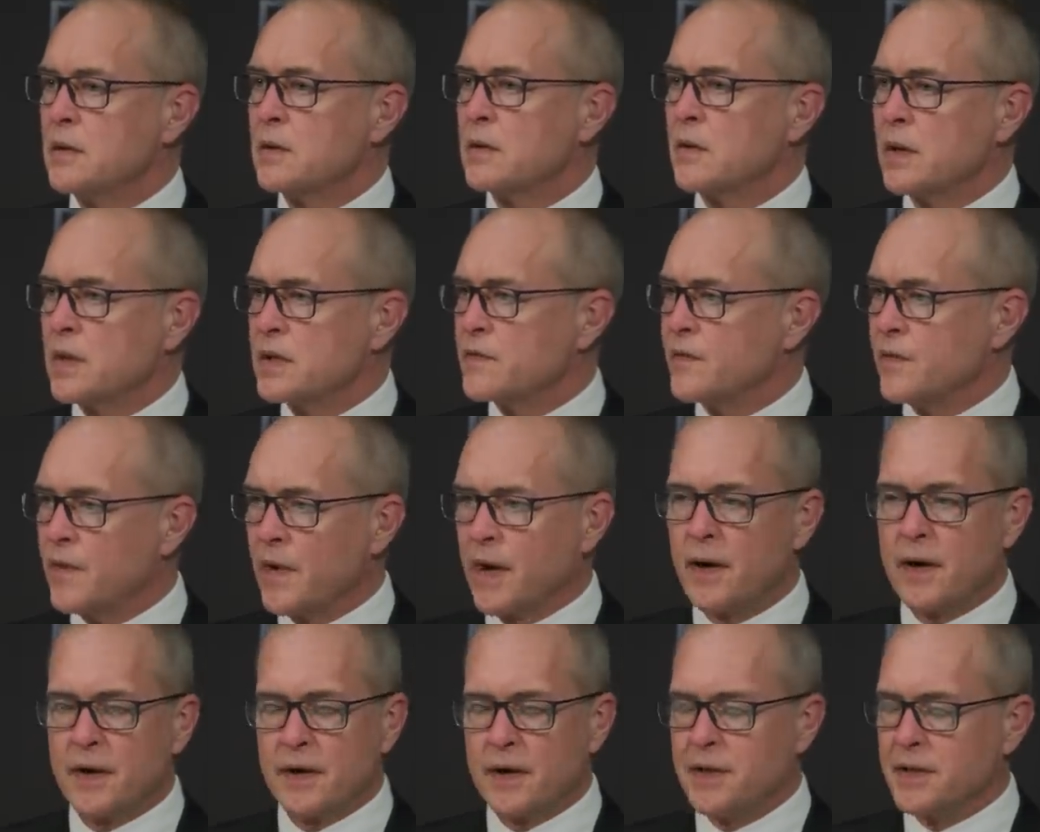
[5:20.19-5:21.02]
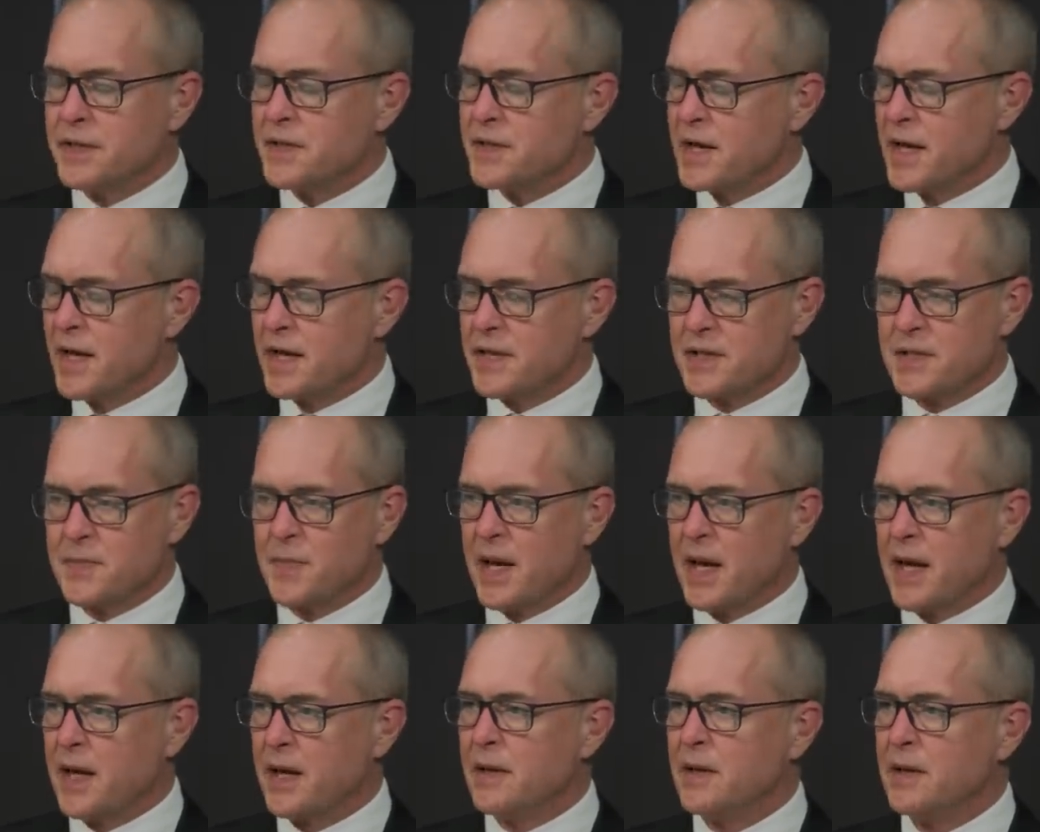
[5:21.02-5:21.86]
Right? He's a very intense
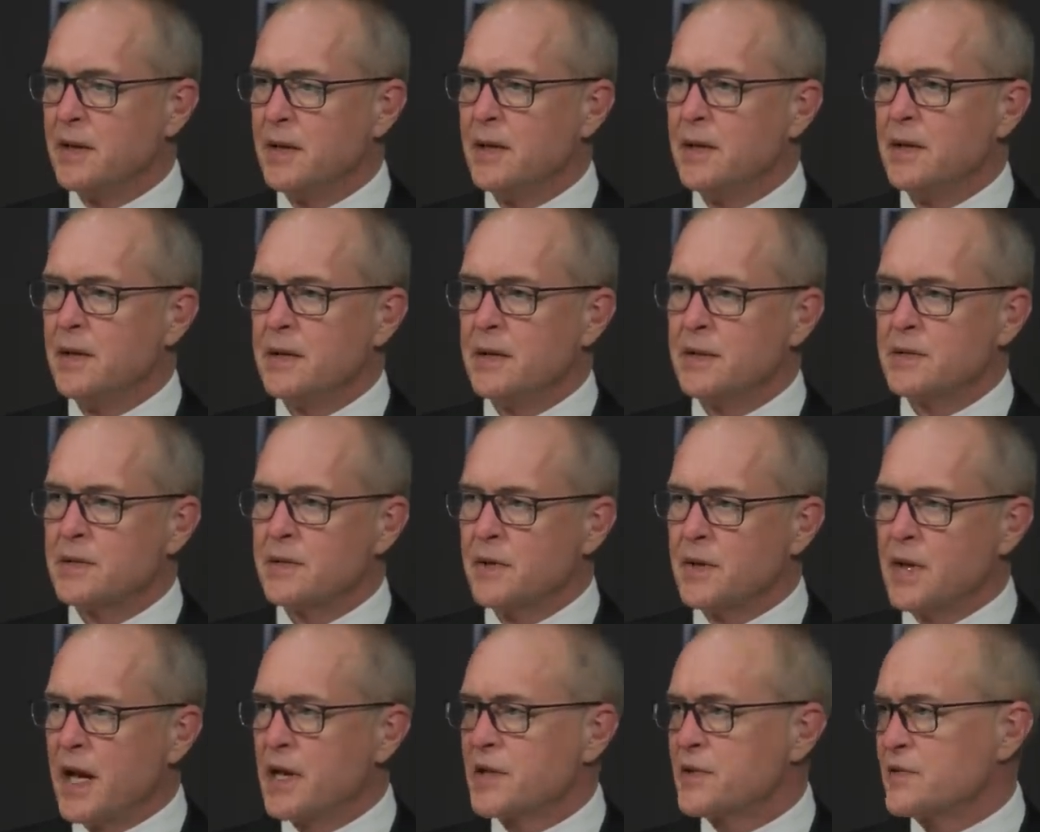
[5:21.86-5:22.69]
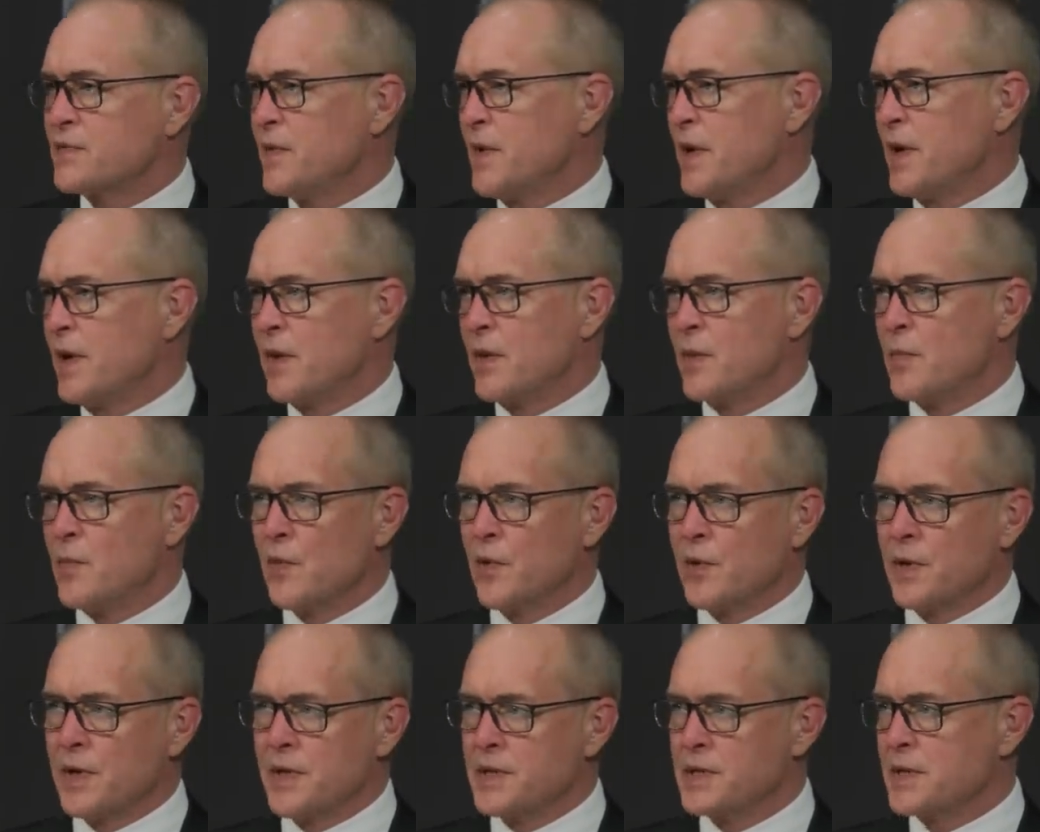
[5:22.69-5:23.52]
man. So he has fun on the
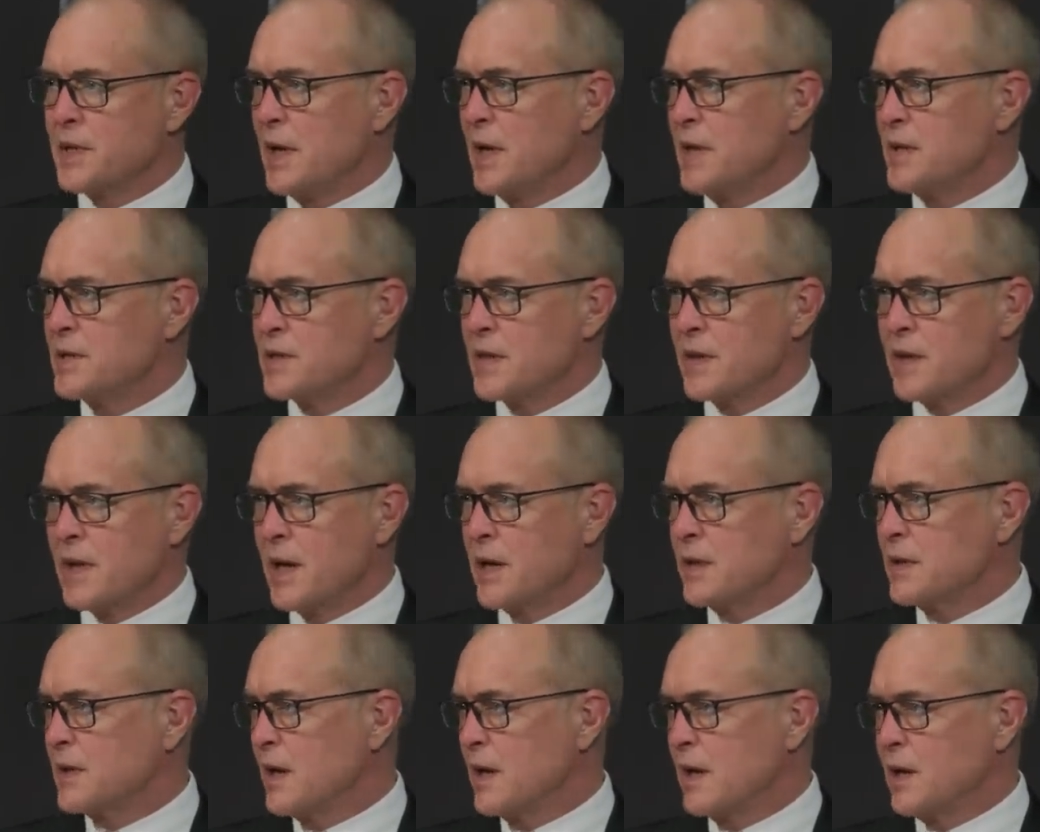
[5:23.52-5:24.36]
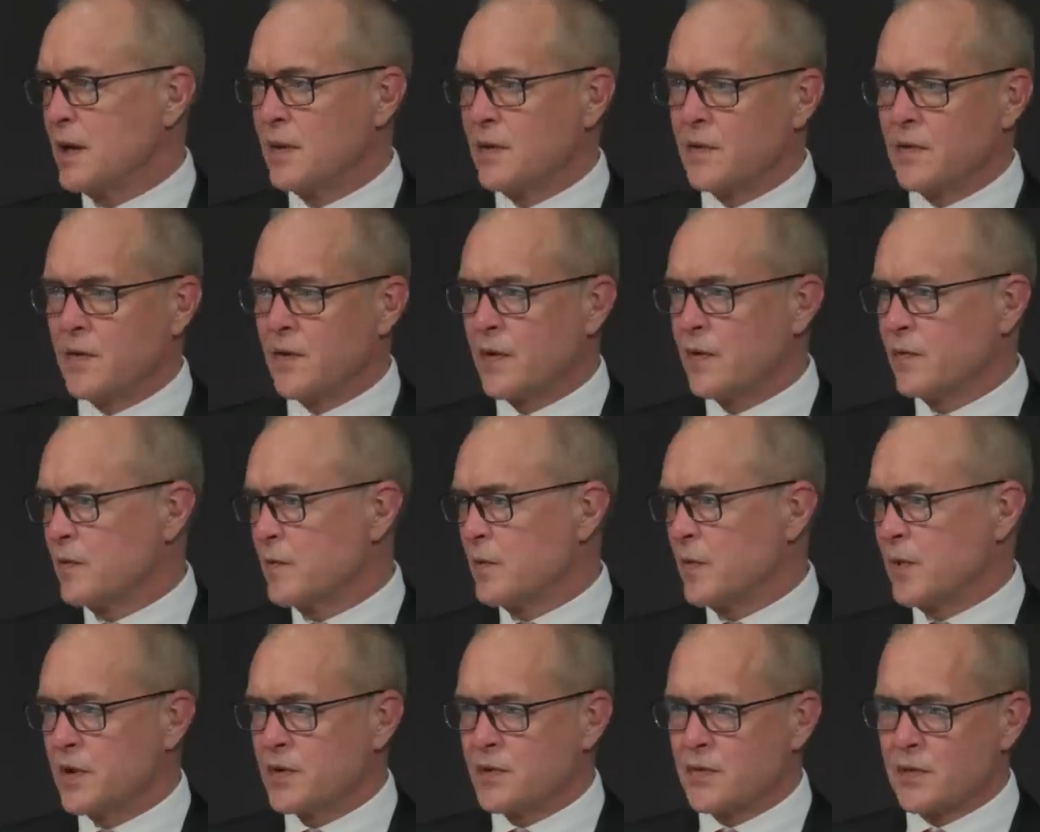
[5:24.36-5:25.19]
morning skates, and that kind of
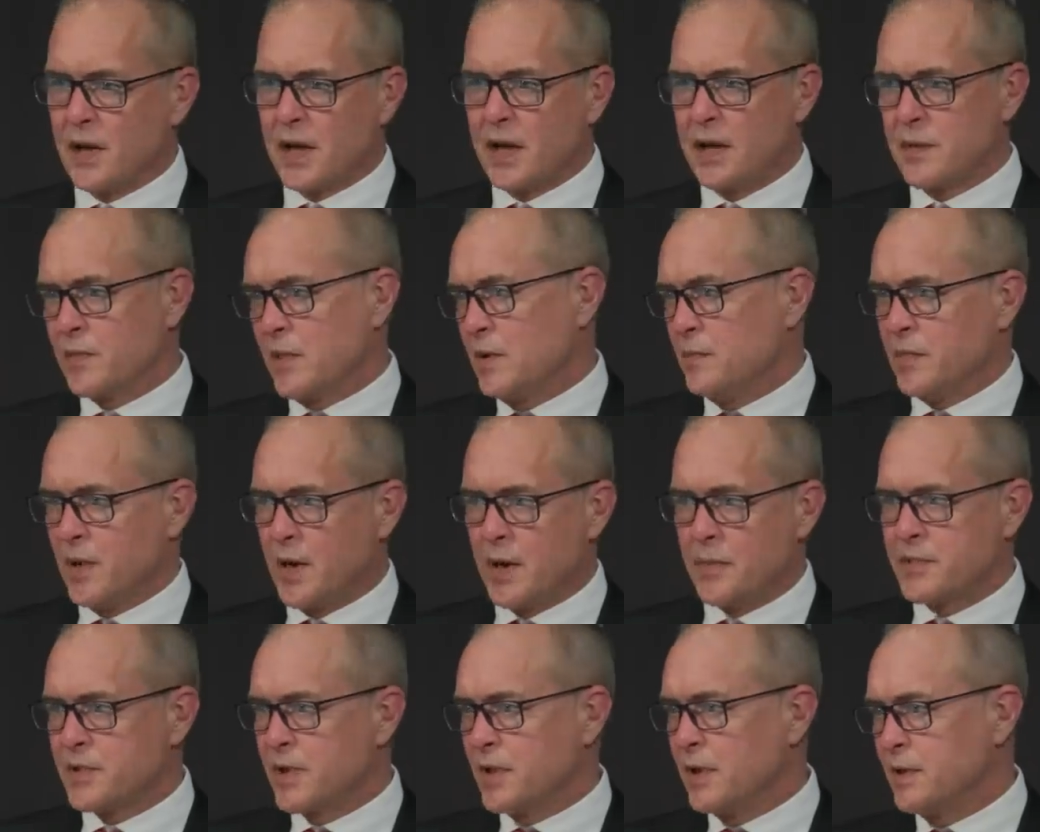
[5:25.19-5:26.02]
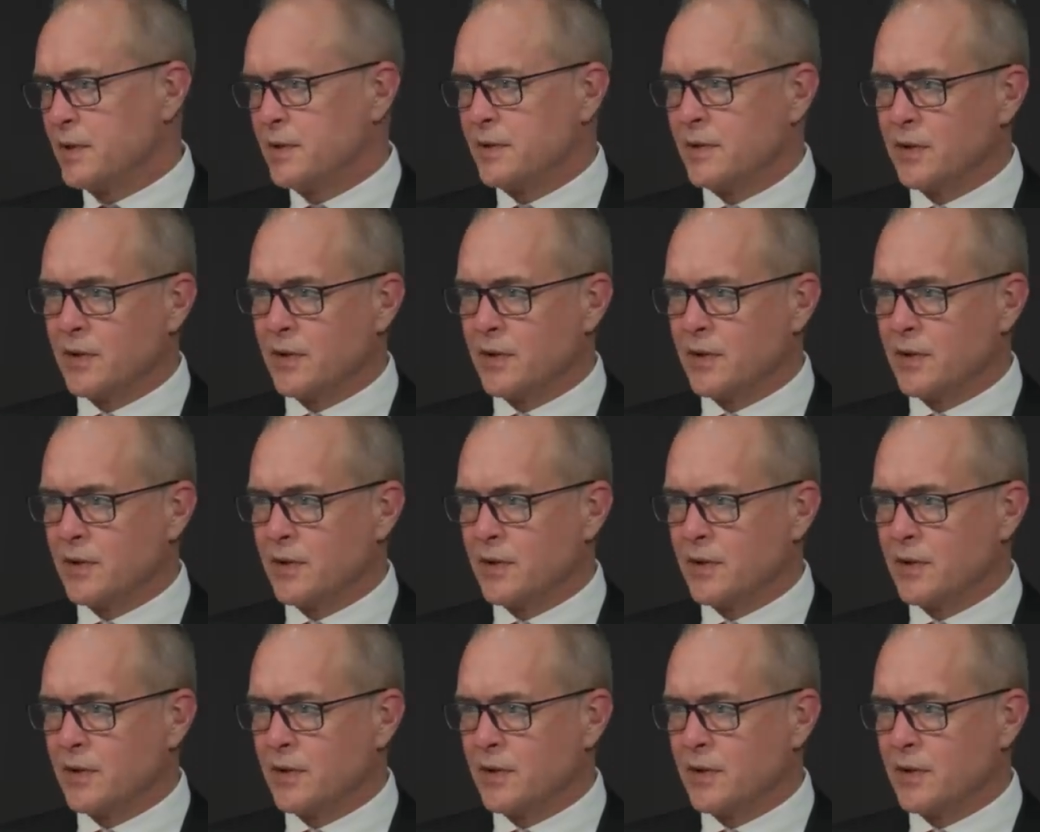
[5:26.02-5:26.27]
everybody's reliable. Well, Bob's good.